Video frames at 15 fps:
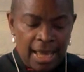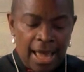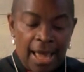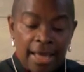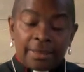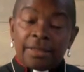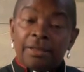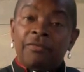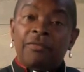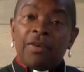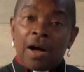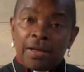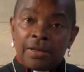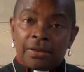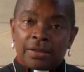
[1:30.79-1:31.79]
and
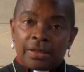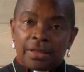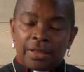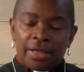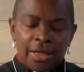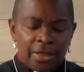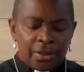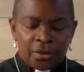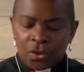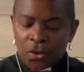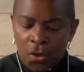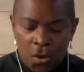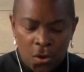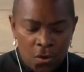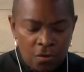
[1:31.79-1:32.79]
advisor
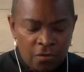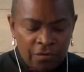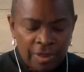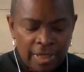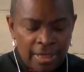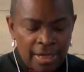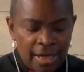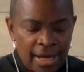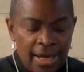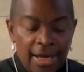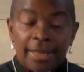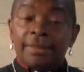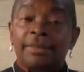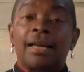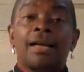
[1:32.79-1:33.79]
to over
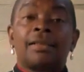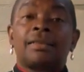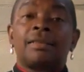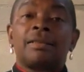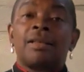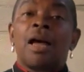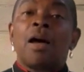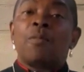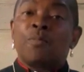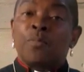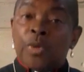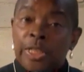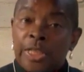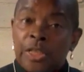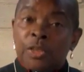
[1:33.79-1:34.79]
a dozen
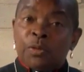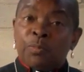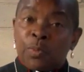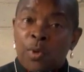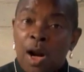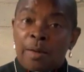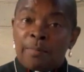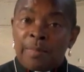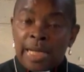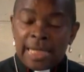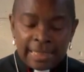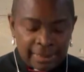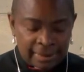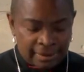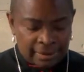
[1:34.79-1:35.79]
British prime
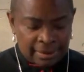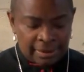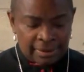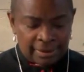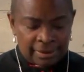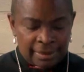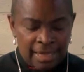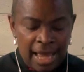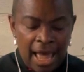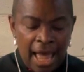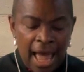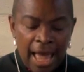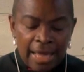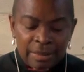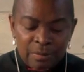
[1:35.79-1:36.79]
ministers
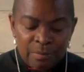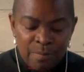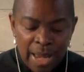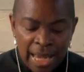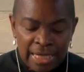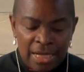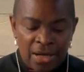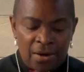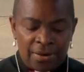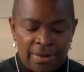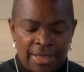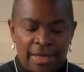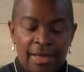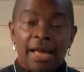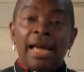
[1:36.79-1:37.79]
and many
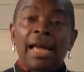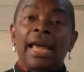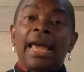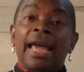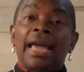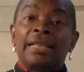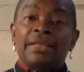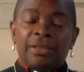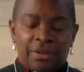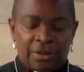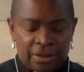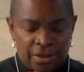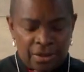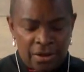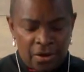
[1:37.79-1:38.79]
other heads
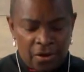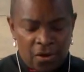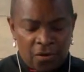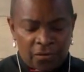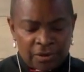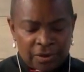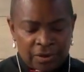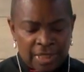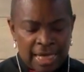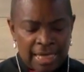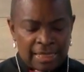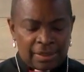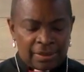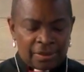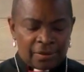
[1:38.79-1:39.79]
of
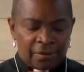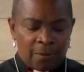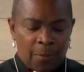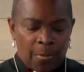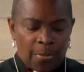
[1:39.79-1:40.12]
states.